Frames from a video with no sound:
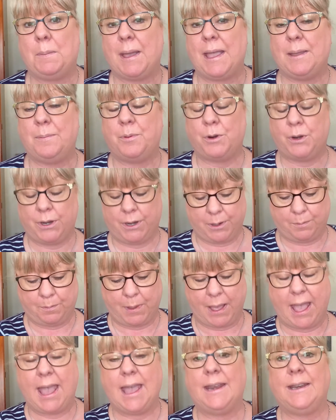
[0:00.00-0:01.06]
a paper and
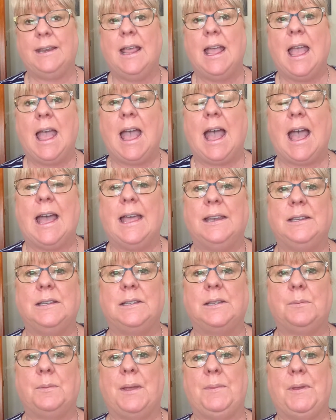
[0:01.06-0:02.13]
pen
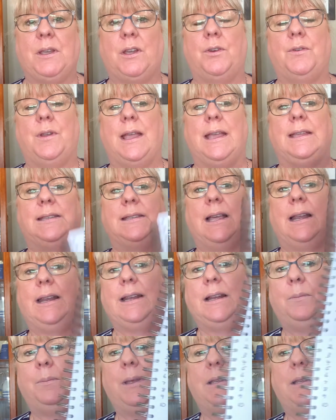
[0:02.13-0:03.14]
and maybe create a little